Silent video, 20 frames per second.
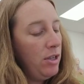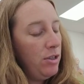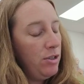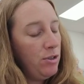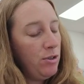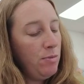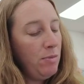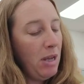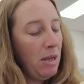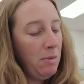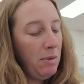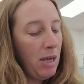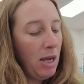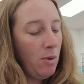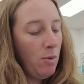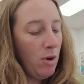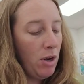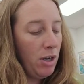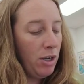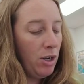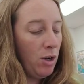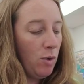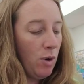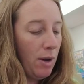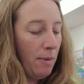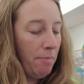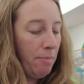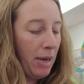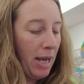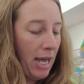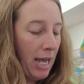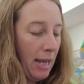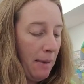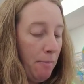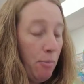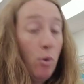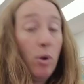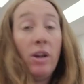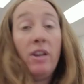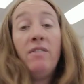So maybe I want to go up by
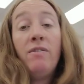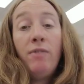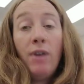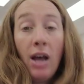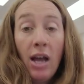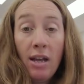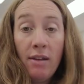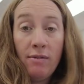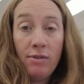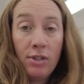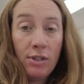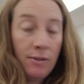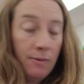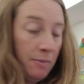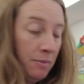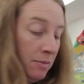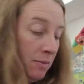0.5s.